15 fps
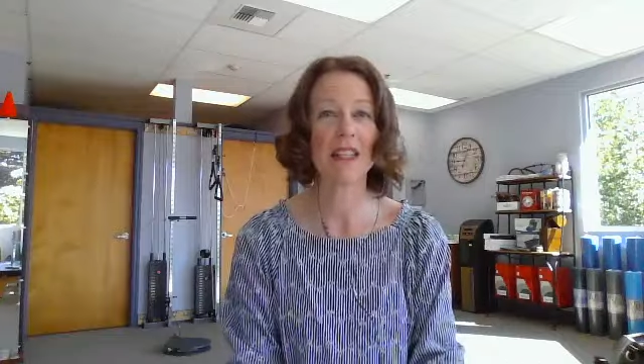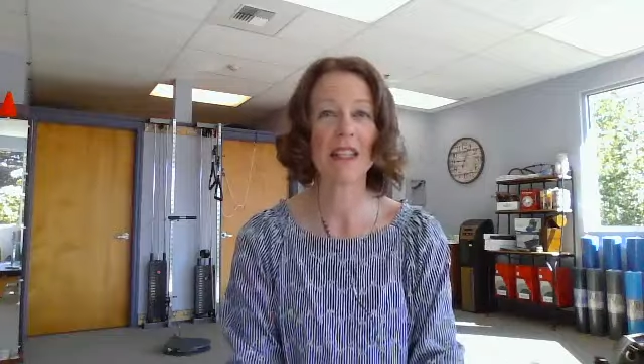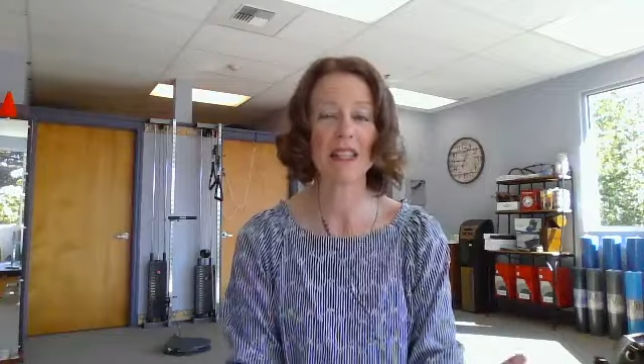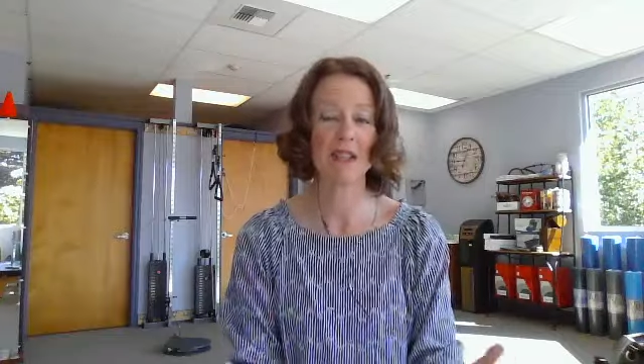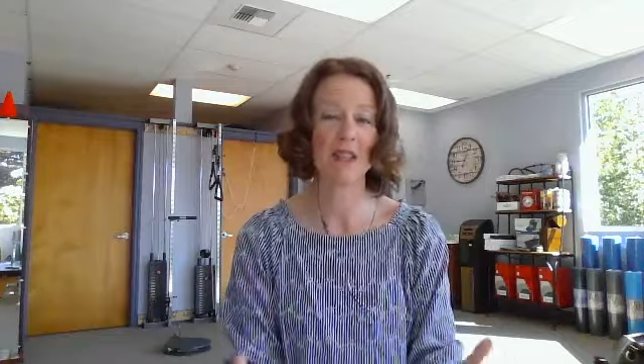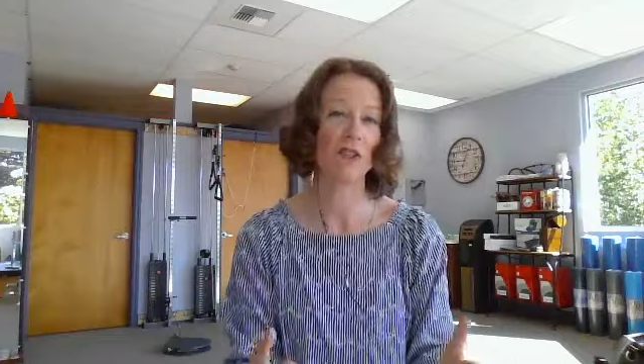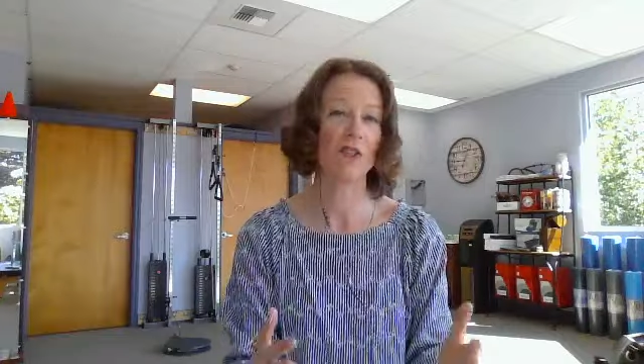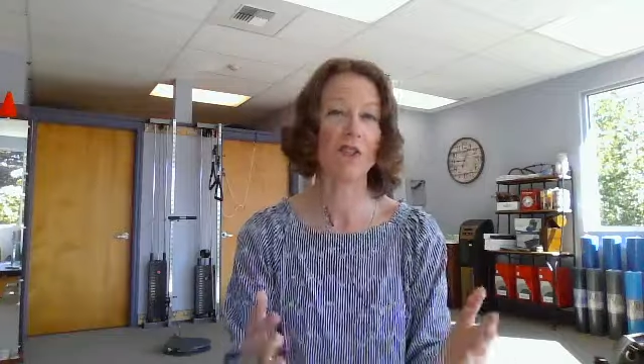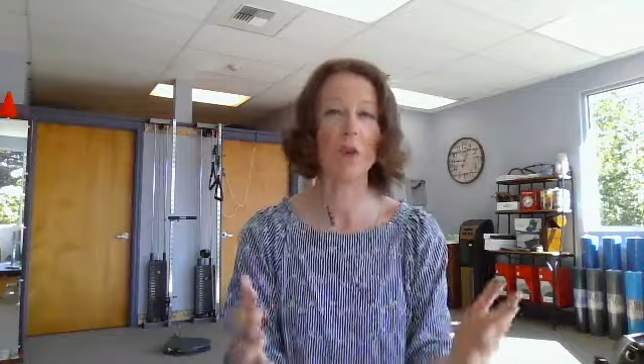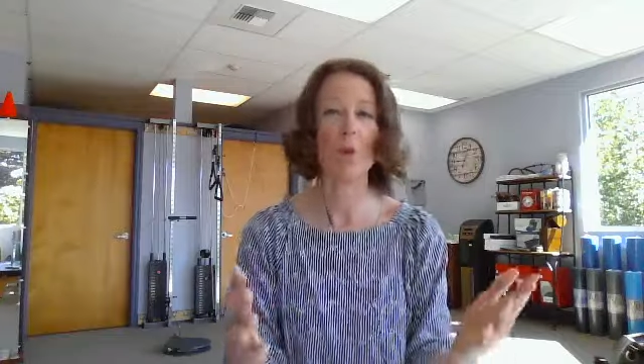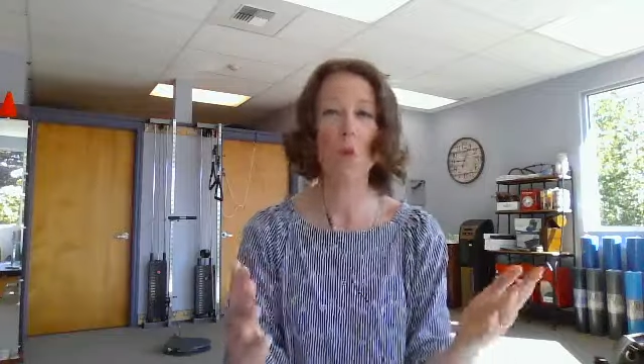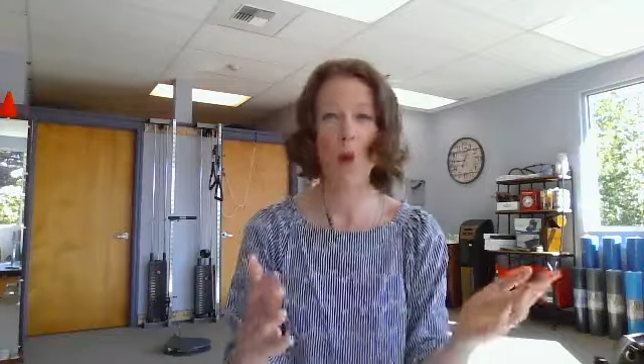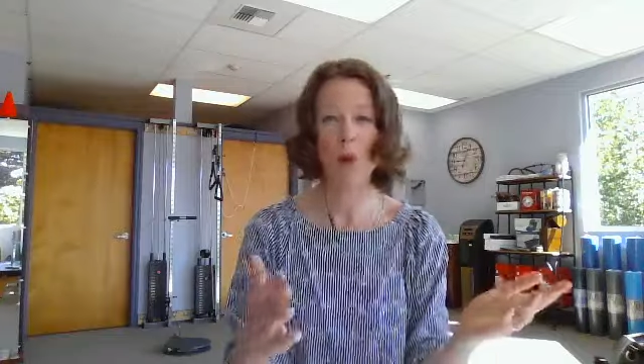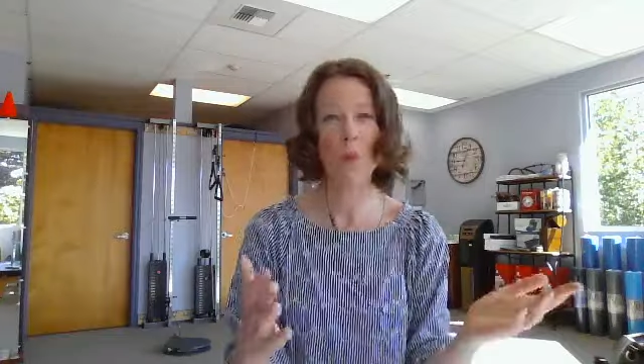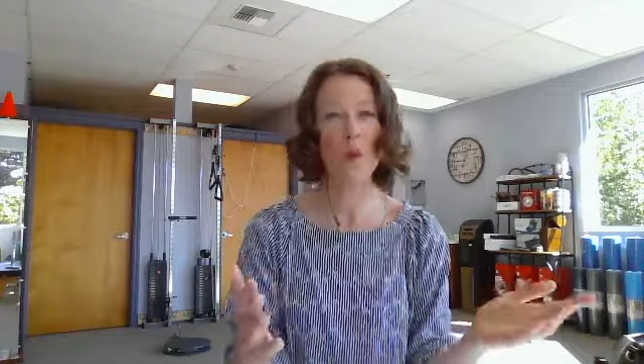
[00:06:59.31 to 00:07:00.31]
this is the
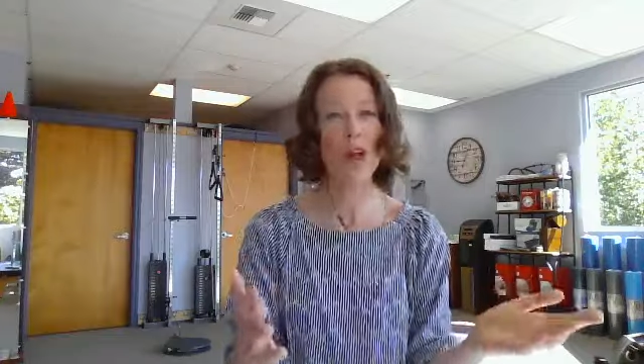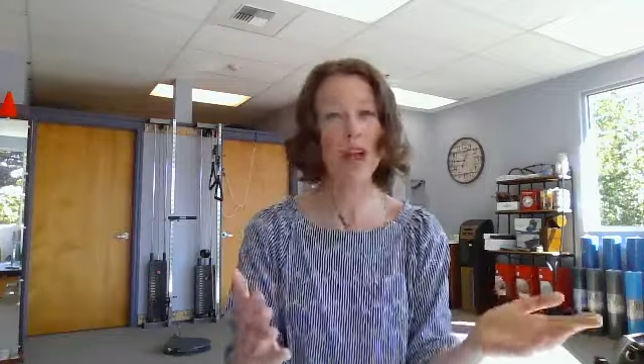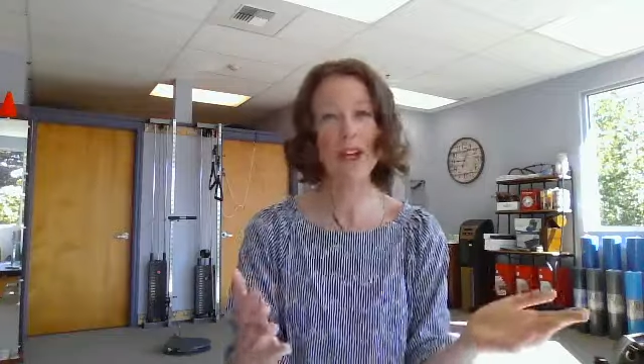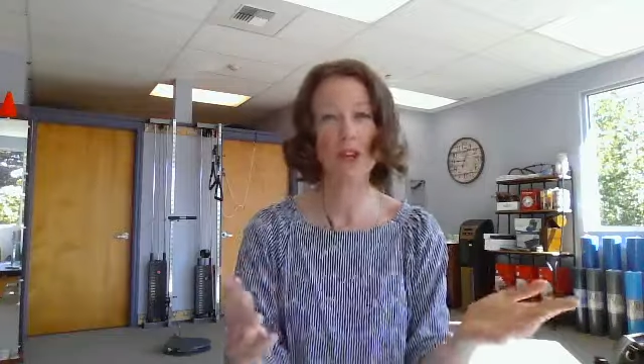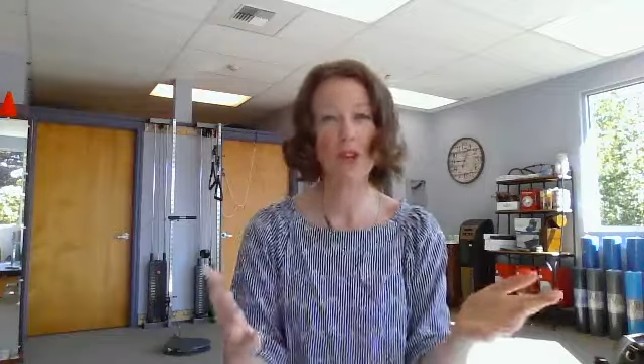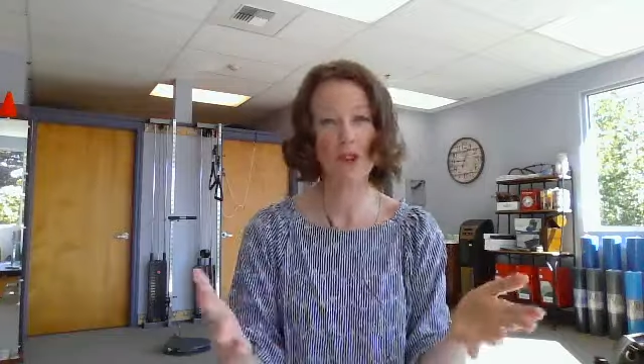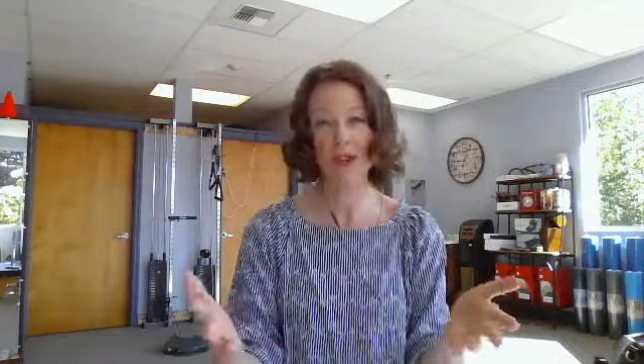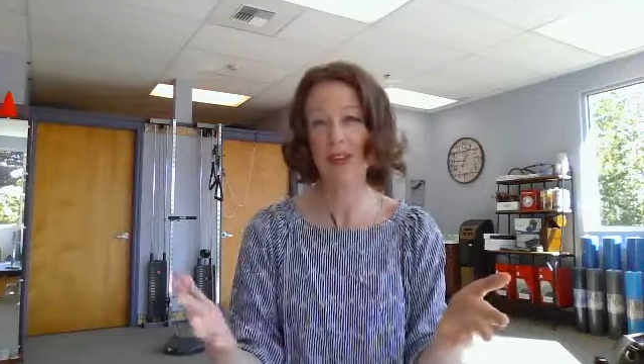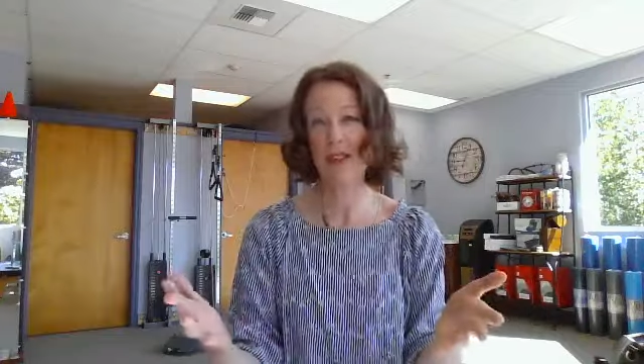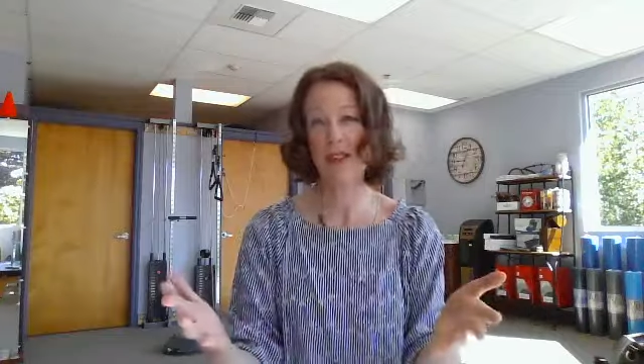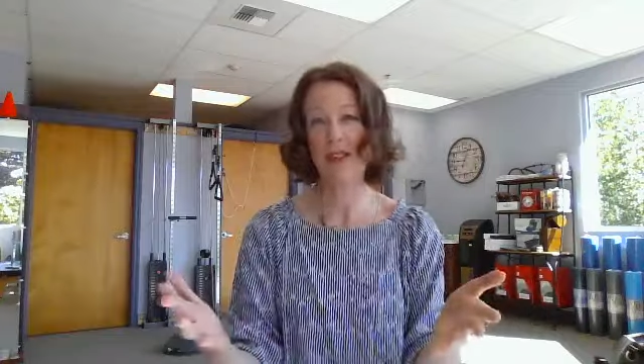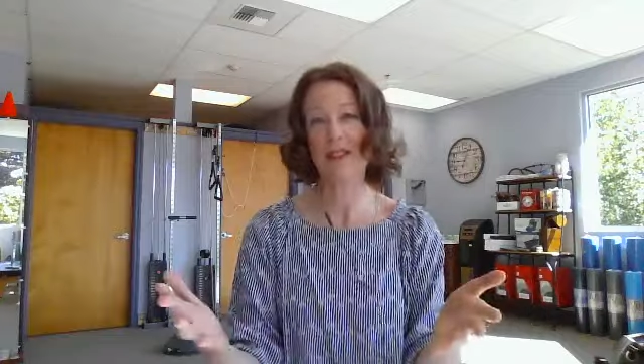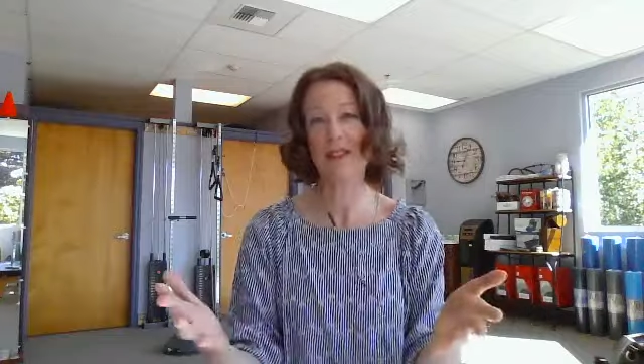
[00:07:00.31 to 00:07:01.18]
one way to treat